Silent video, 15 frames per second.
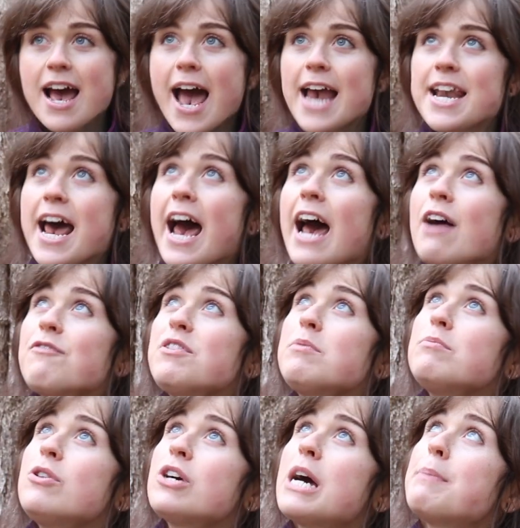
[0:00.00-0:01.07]
and have
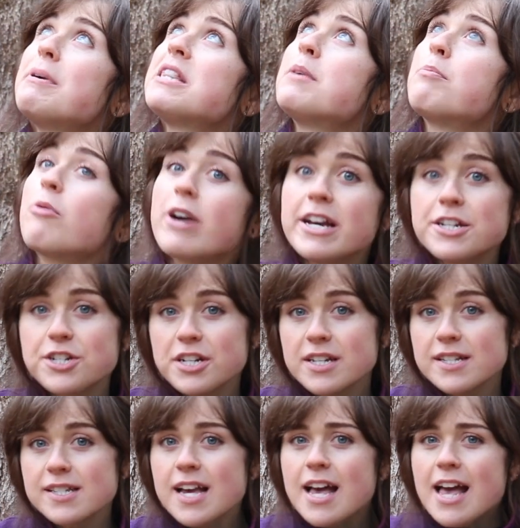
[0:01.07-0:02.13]
them look up at the
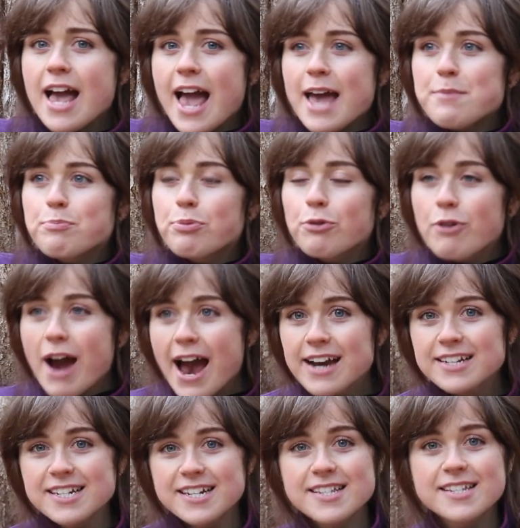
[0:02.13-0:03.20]
branches and
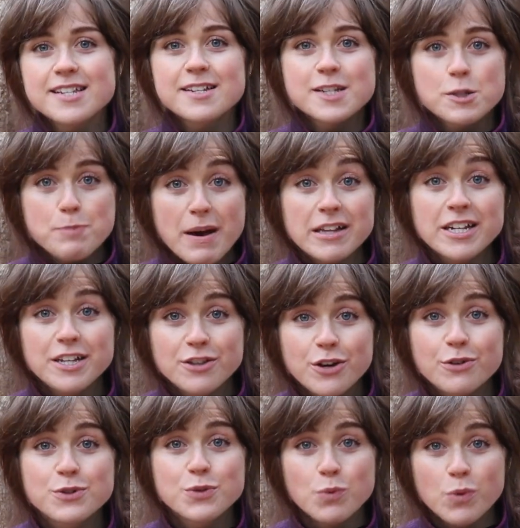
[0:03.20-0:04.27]
practice spelling those